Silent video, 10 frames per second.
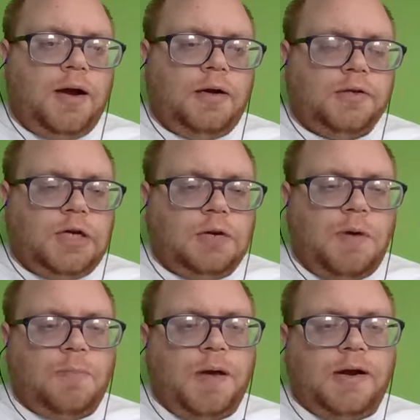and I'll talk
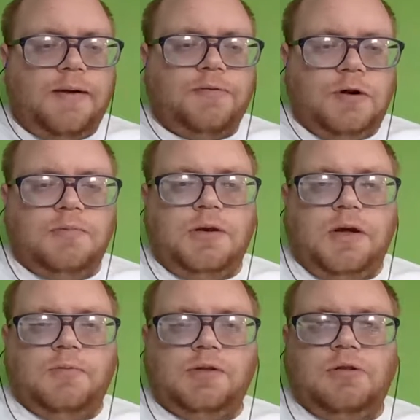about Ben after I'm
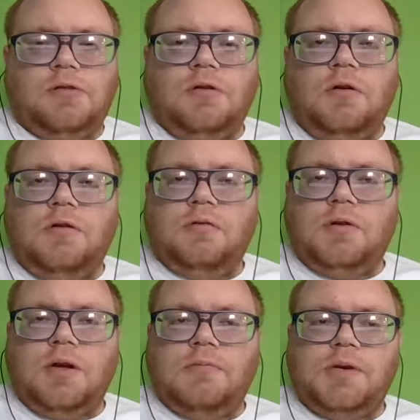done with this little
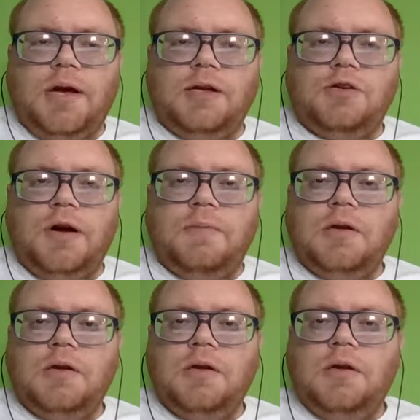diatribe.
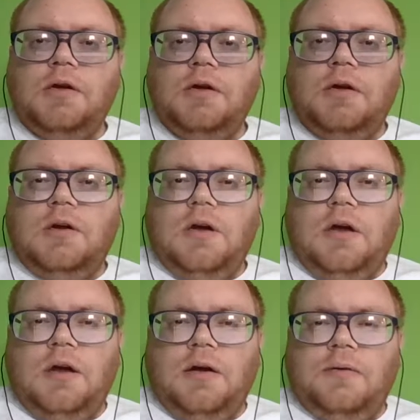
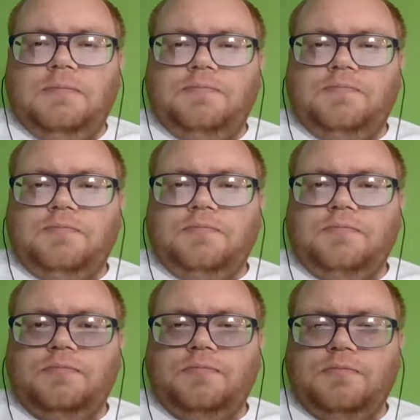Um,
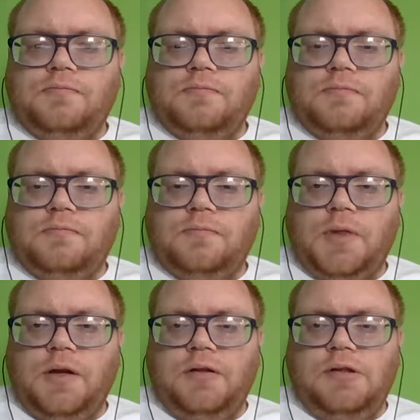
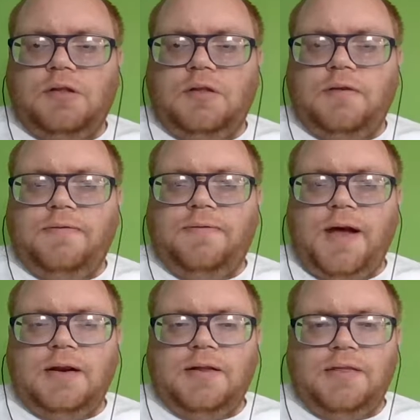is the
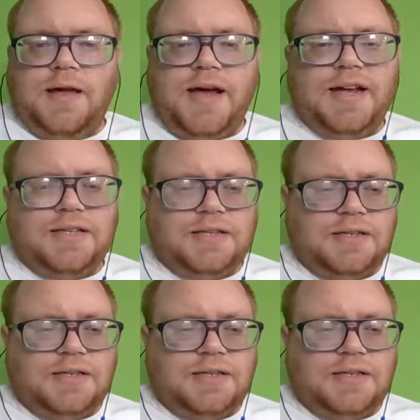fact that